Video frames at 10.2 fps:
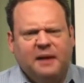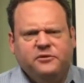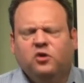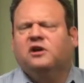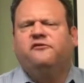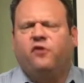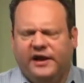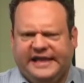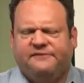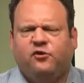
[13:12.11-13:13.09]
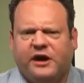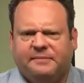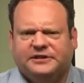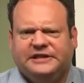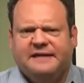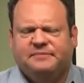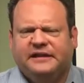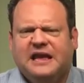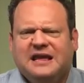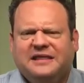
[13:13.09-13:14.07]
you can avoid that 40%,
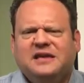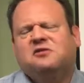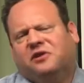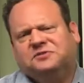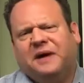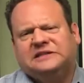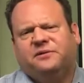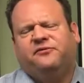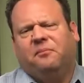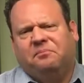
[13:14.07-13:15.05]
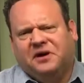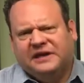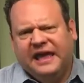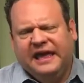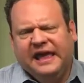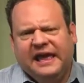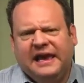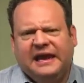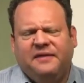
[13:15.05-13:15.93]
but then you're responsible for booking it,